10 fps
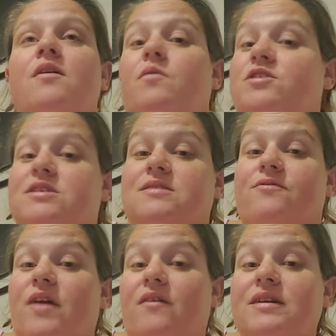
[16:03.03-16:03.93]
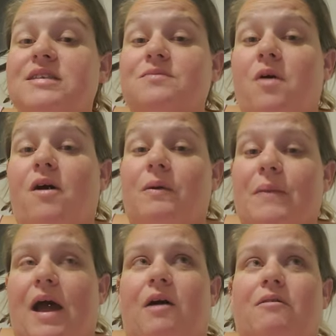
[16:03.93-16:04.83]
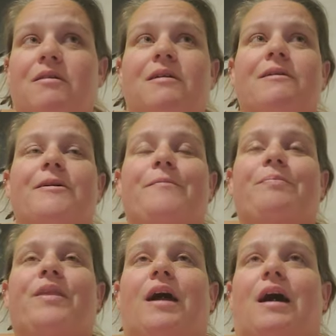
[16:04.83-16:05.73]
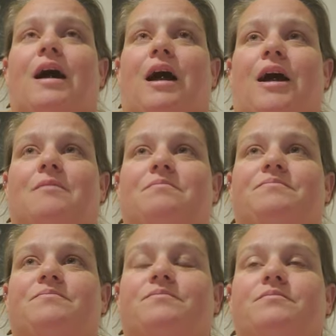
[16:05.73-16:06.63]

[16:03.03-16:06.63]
which is a very small amount, um,